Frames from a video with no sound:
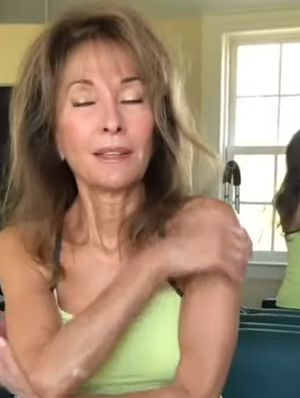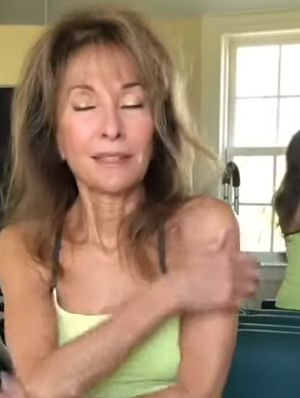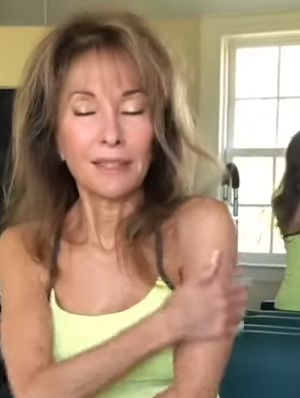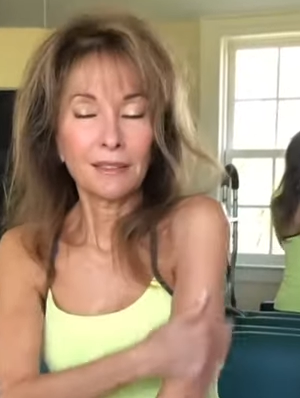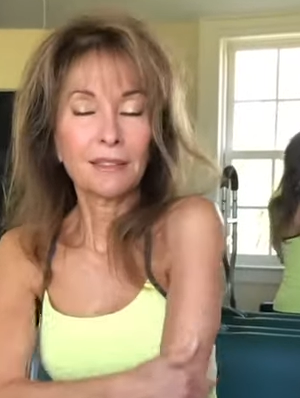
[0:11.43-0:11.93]

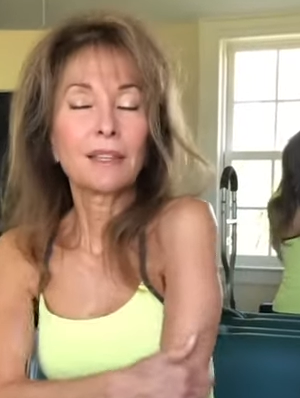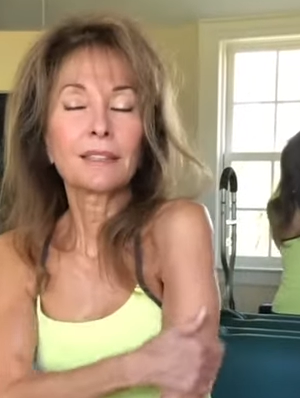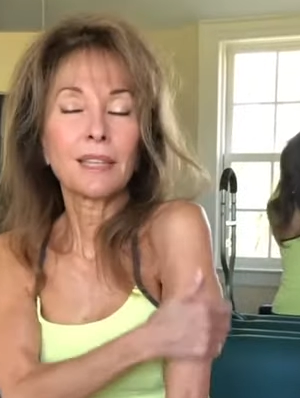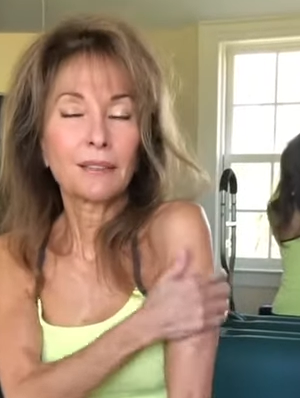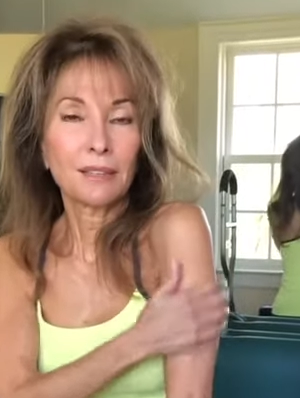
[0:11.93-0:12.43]
it'll cut
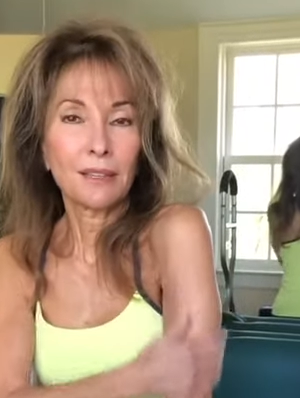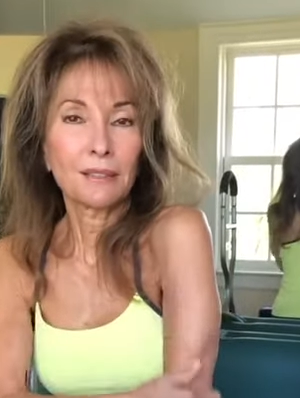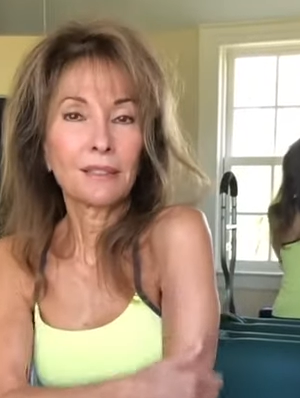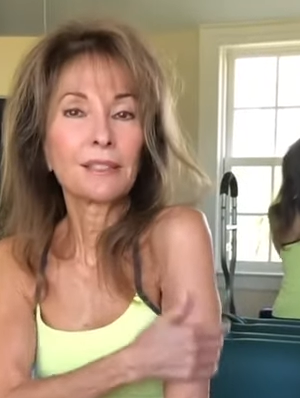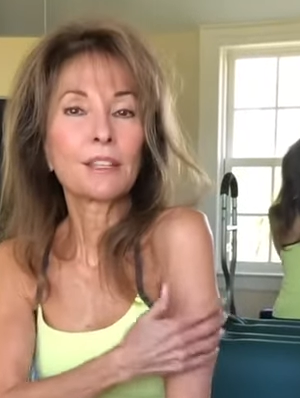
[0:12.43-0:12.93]
down
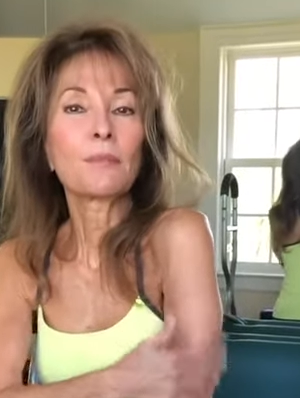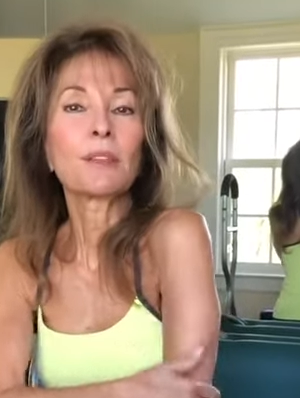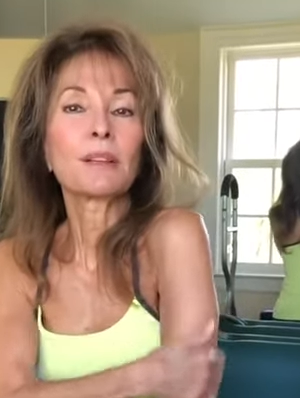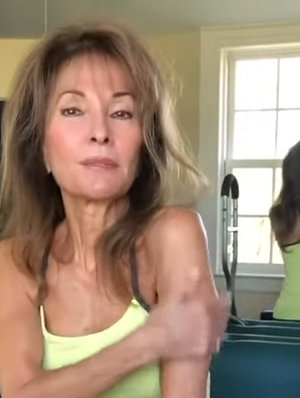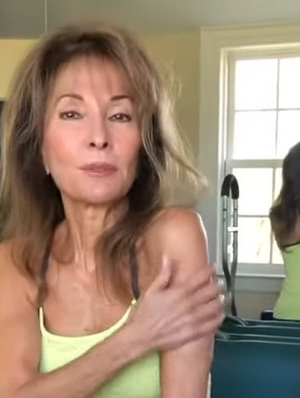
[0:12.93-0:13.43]
on
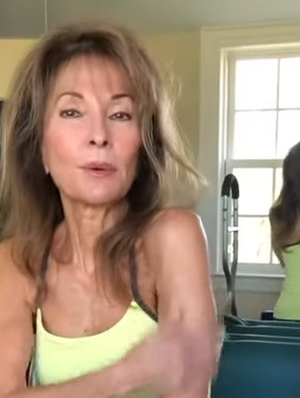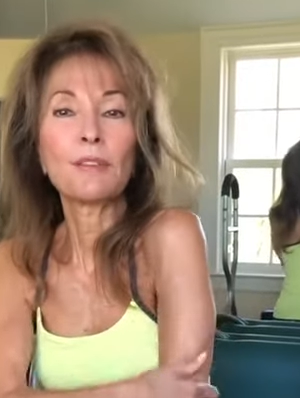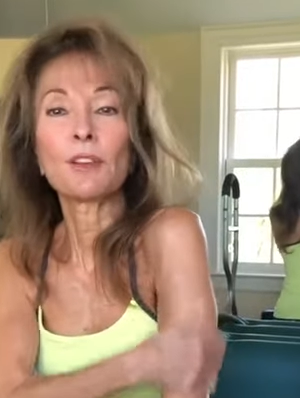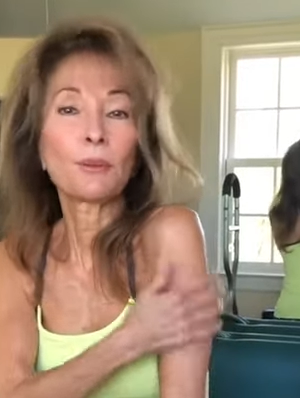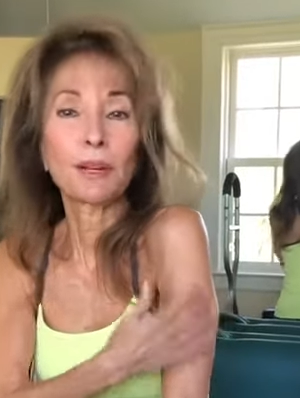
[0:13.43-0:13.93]
something
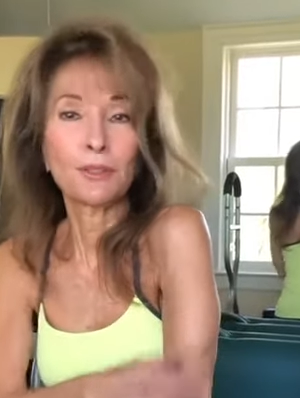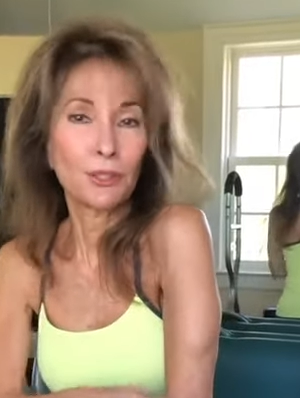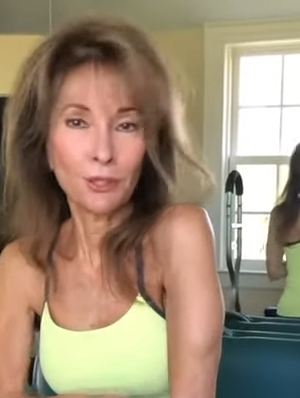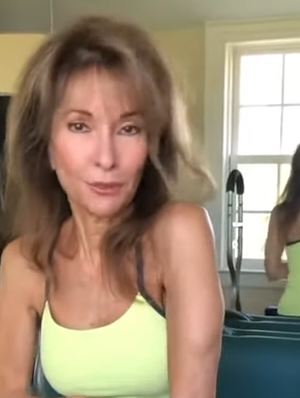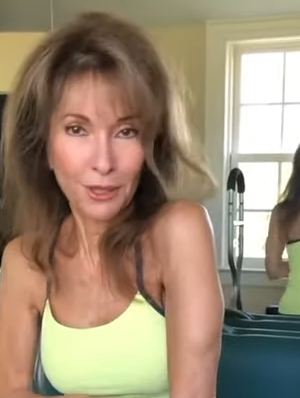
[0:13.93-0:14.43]
waving around that
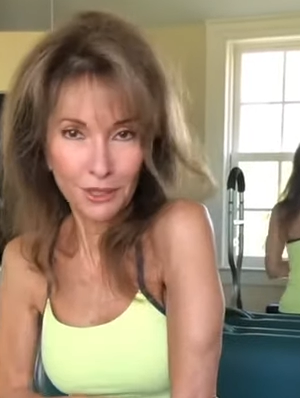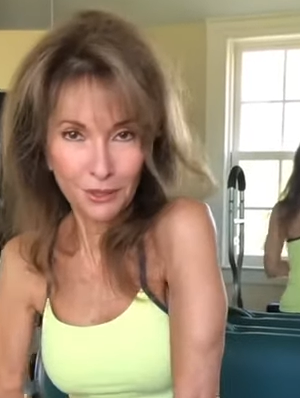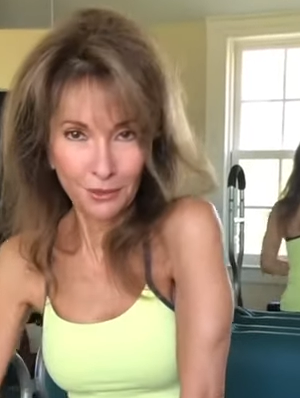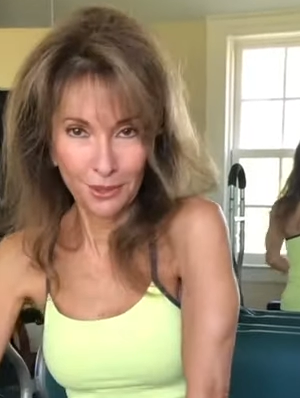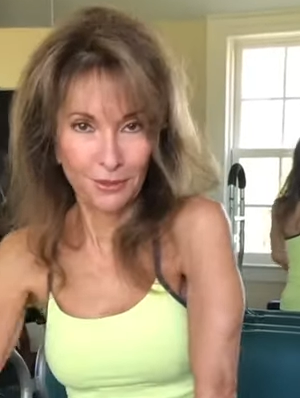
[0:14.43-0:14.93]
you don't want it
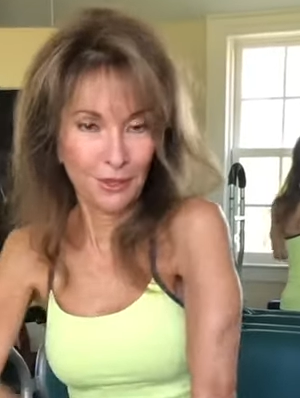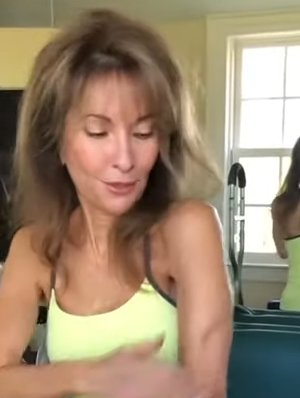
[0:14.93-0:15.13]
to run around.